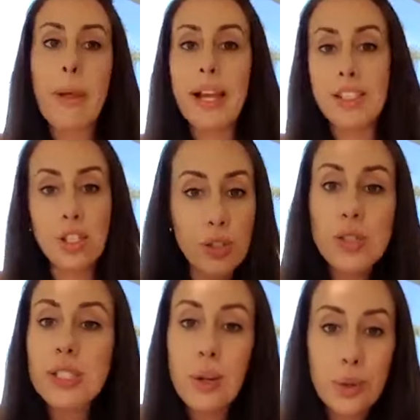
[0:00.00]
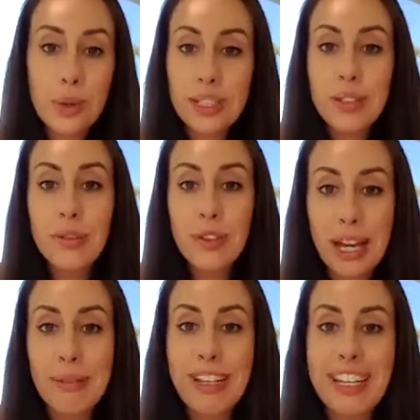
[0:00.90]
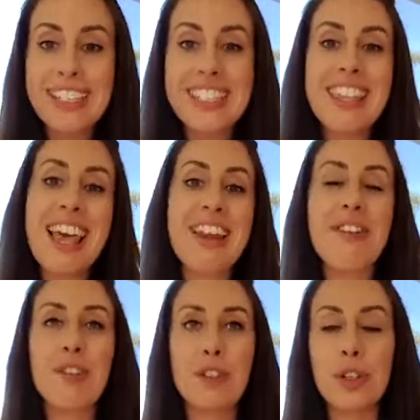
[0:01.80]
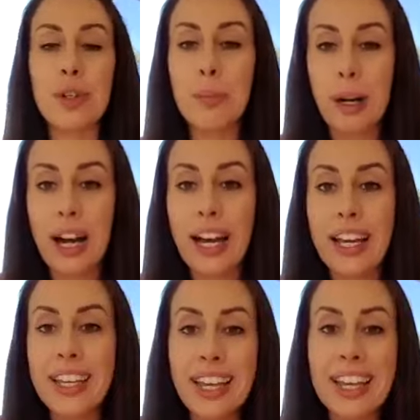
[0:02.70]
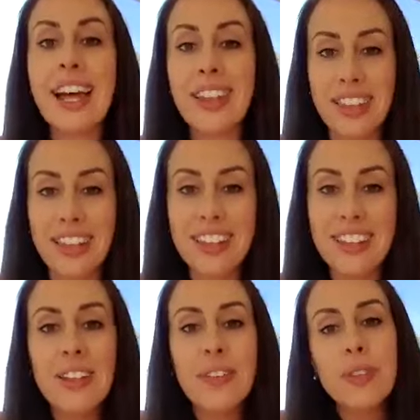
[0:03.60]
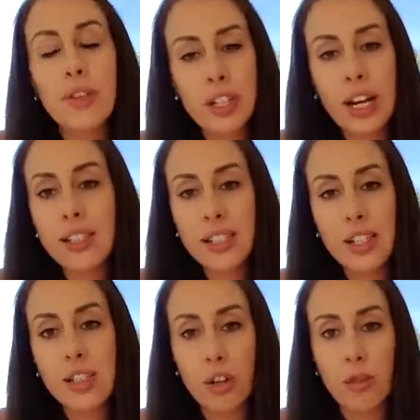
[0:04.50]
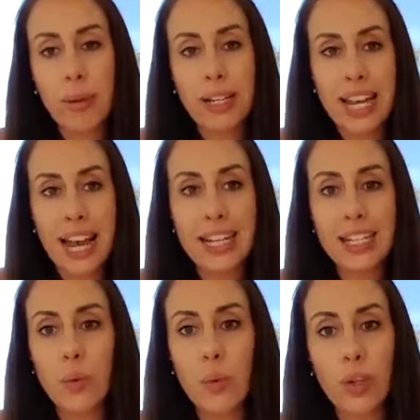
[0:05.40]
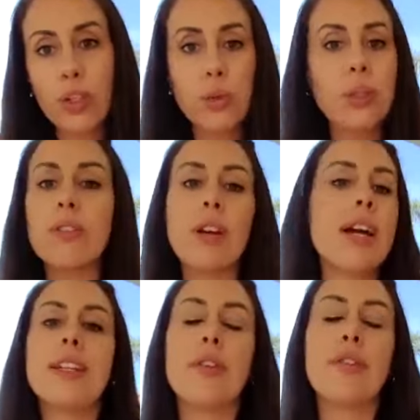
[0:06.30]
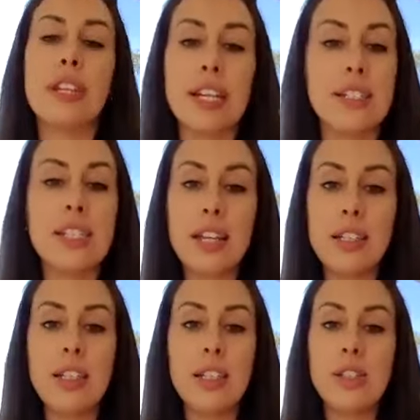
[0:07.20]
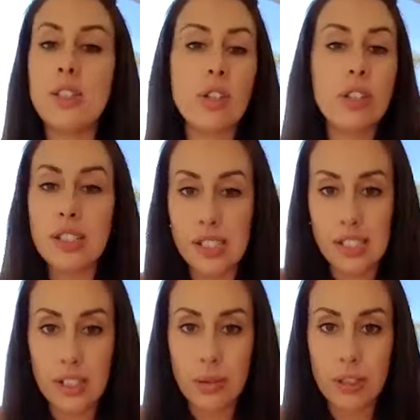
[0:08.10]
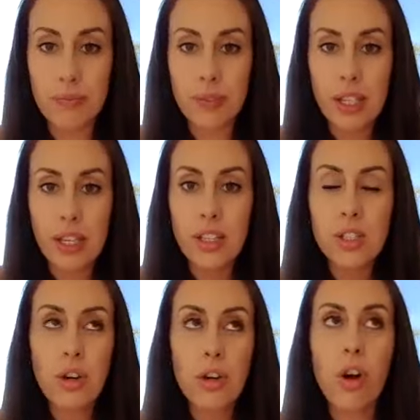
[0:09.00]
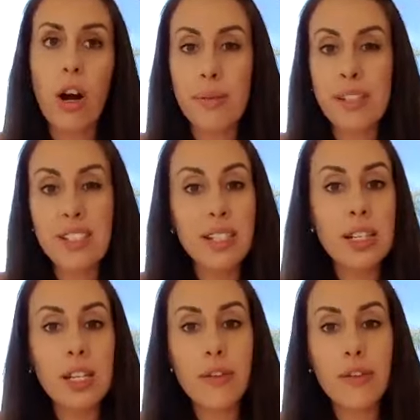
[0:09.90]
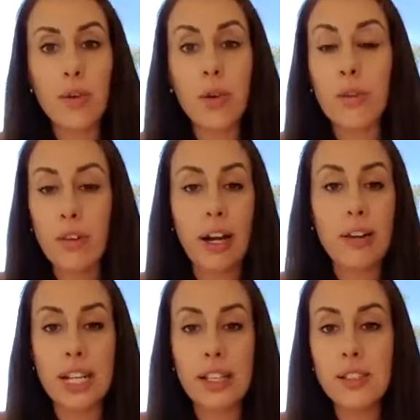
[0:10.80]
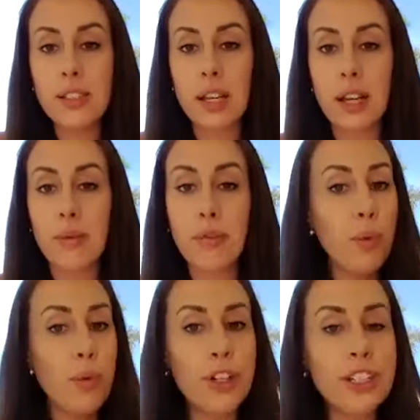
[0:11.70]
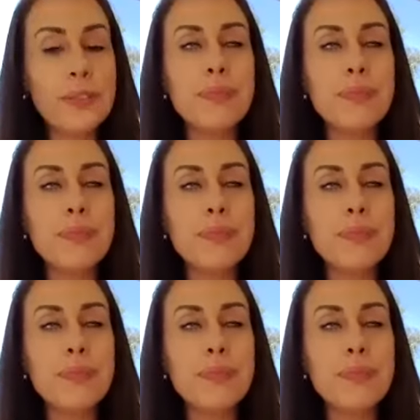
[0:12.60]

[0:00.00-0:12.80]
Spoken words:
It's usually all in for 8 weeks, then followed by nothing. If you can't see yourself maintaining what you're doing right now for the next 10 years, you're not going to stick to it. So I'm in Sydney for 5 days for work.